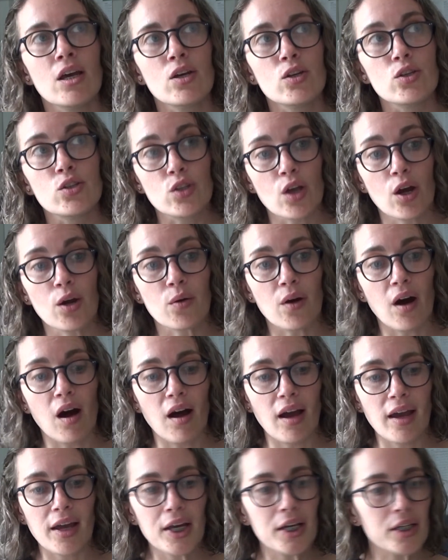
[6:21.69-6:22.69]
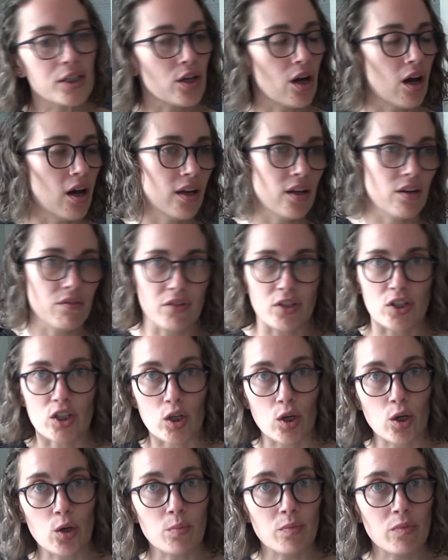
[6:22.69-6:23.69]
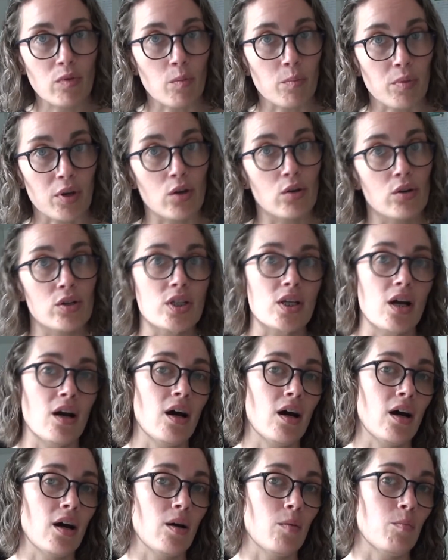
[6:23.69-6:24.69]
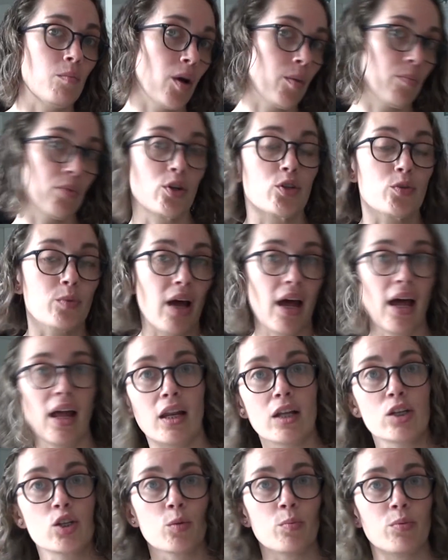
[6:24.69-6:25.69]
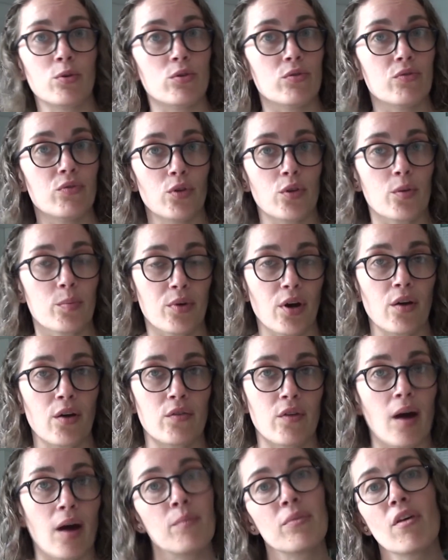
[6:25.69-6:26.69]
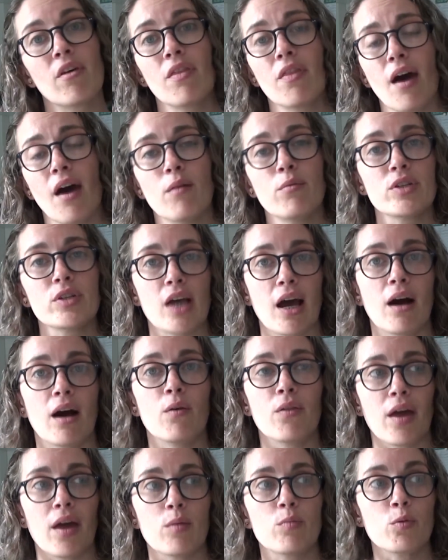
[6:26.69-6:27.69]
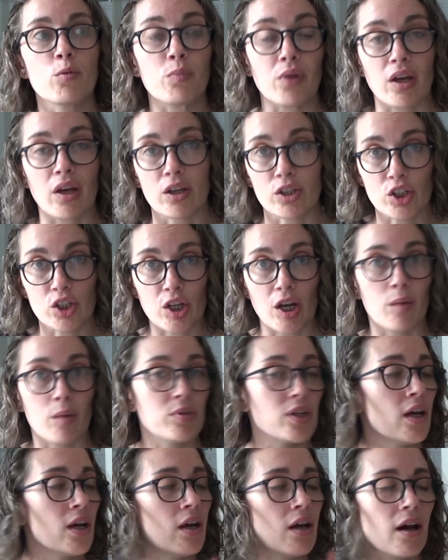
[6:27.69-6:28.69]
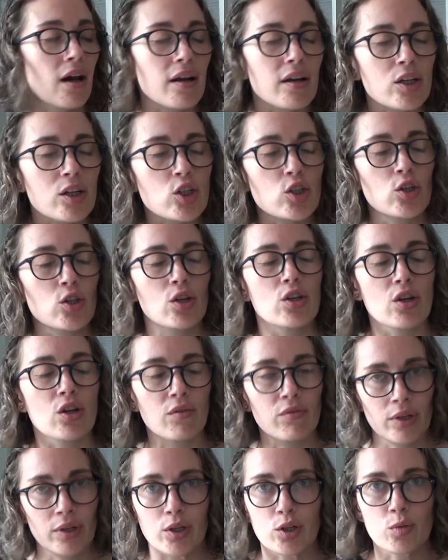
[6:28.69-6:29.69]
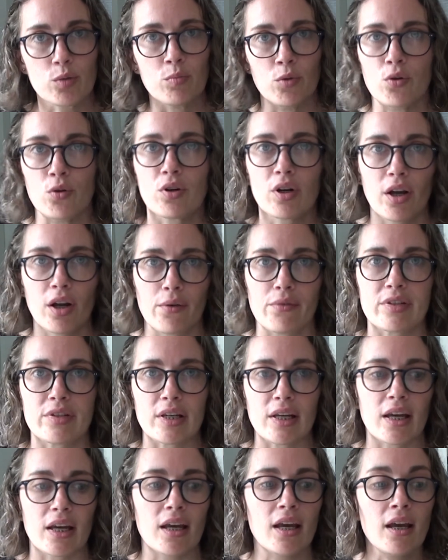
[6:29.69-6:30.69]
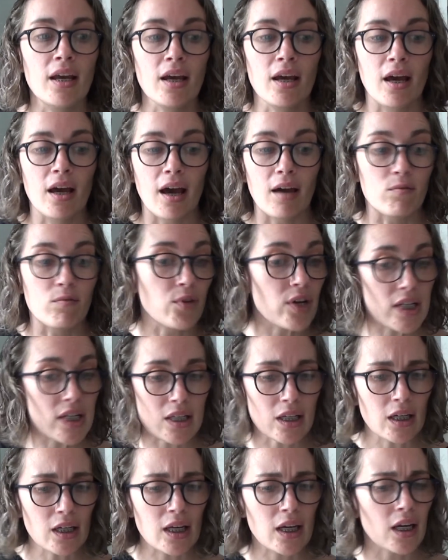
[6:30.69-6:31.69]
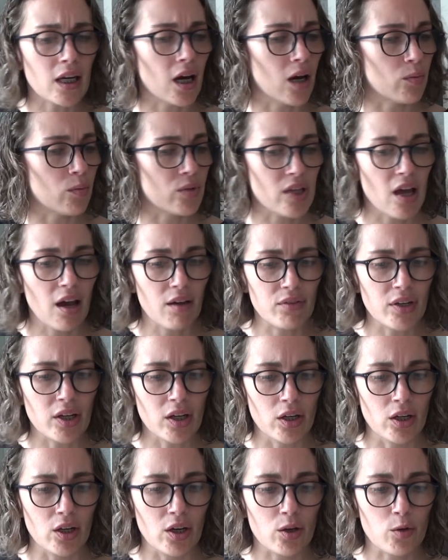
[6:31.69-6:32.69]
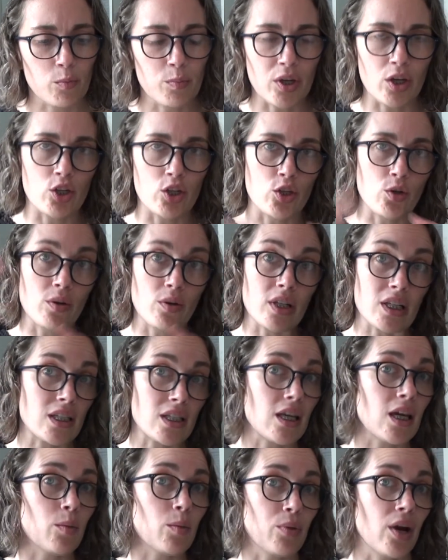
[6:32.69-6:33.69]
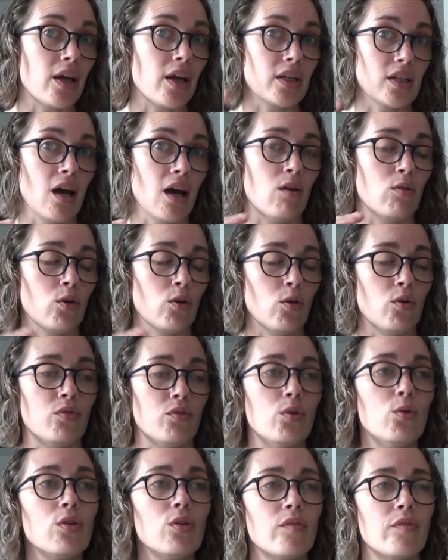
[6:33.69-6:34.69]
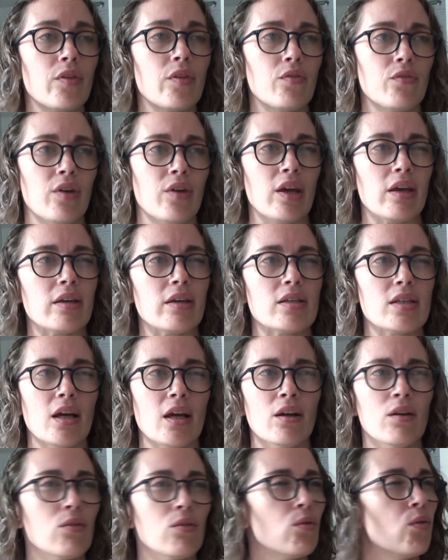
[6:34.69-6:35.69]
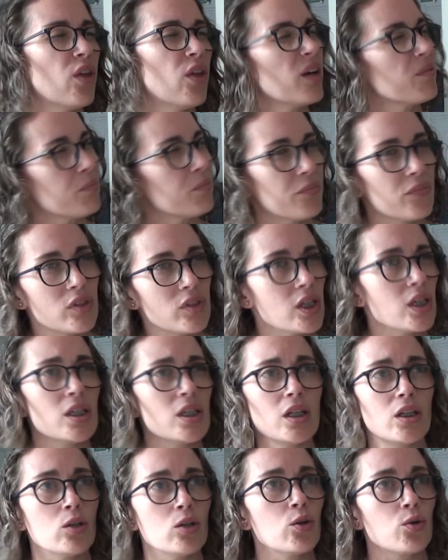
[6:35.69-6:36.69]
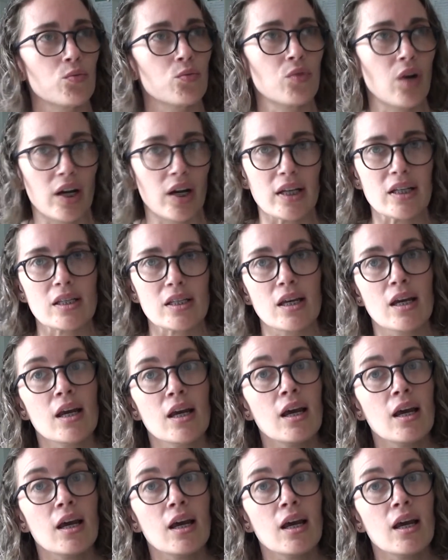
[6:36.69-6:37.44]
So I had kind of assumed that because my books were eligible for the program, that was how they were being shipped, and I should have looked more closely. And recently I was having a look, because you can see a breakdown of all of the fees, and I thought, that doesn't look right.